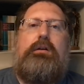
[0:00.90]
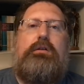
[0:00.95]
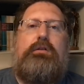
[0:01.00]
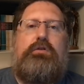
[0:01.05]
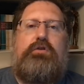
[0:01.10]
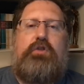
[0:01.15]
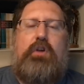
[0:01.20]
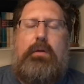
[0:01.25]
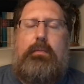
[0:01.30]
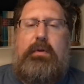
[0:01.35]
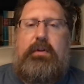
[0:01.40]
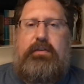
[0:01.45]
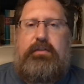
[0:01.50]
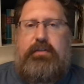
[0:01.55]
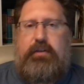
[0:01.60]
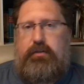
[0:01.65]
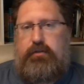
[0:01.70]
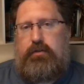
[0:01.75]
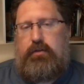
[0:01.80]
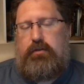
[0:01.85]
Shalom, brothers and
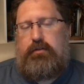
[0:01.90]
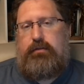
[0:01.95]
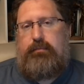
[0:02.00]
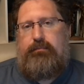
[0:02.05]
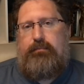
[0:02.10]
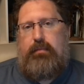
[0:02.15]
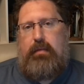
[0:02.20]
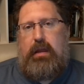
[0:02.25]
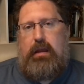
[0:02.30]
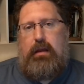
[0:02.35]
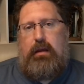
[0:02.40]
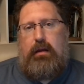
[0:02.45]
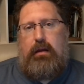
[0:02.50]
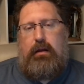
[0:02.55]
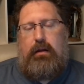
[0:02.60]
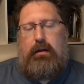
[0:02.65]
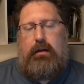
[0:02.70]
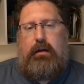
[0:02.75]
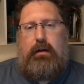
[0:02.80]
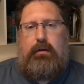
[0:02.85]
sisters.
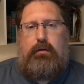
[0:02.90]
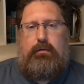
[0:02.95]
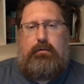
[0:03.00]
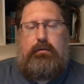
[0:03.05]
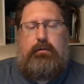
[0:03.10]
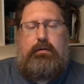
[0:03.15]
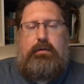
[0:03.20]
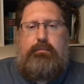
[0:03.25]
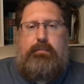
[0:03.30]
You